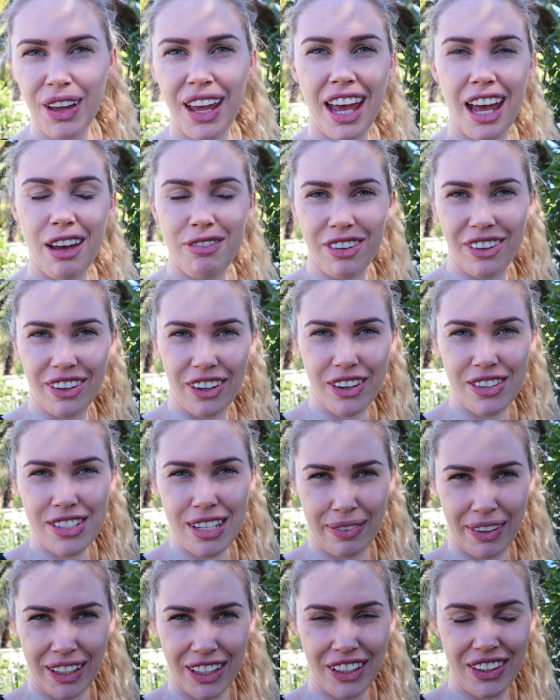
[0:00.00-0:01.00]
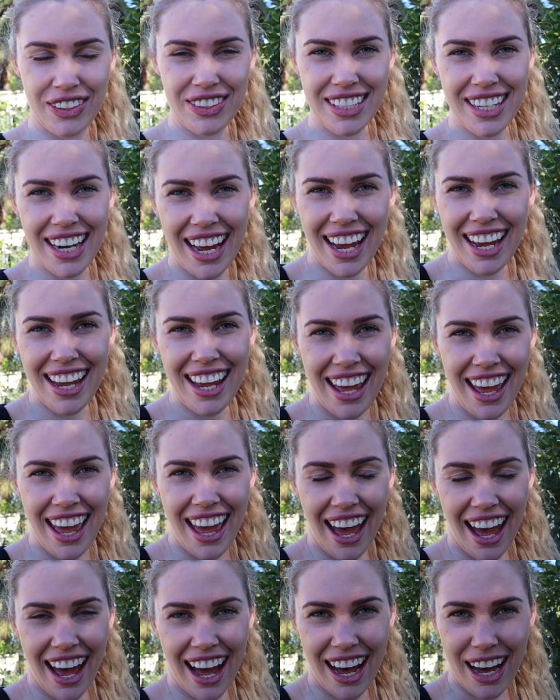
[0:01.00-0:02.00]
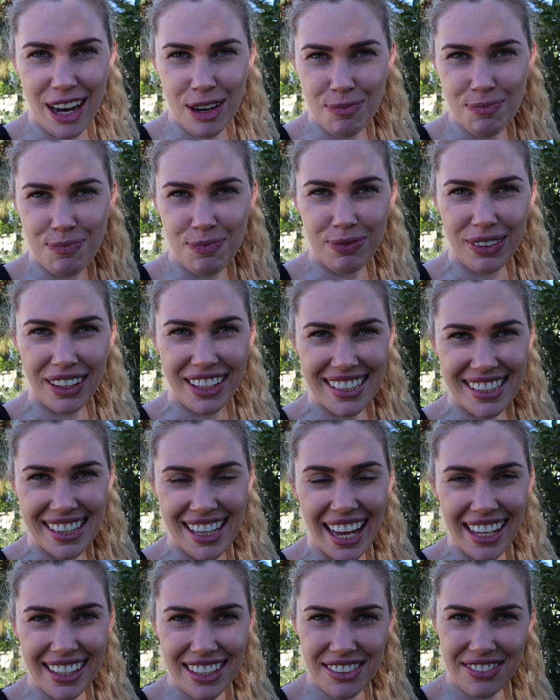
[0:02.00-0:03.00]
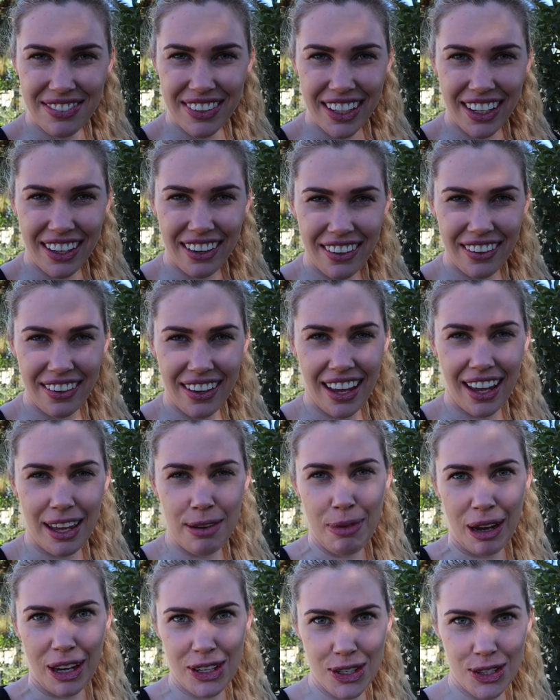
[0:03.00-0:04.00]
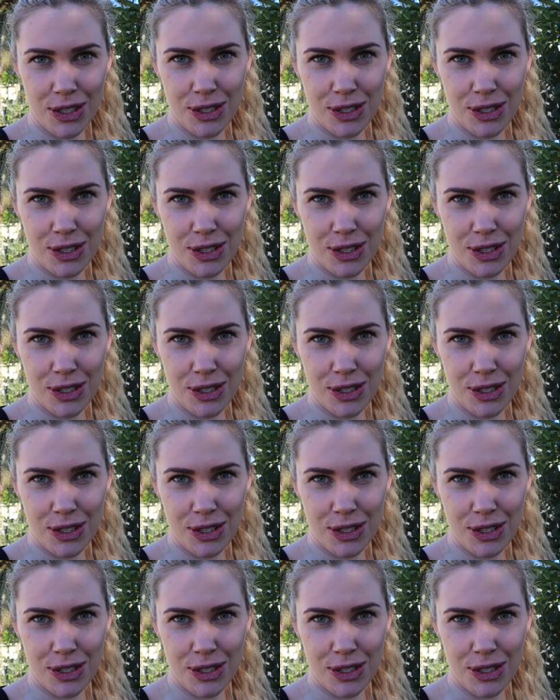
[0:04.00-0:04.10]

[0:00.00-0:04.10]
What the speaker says: If you learned something new today, please like this video and make sure you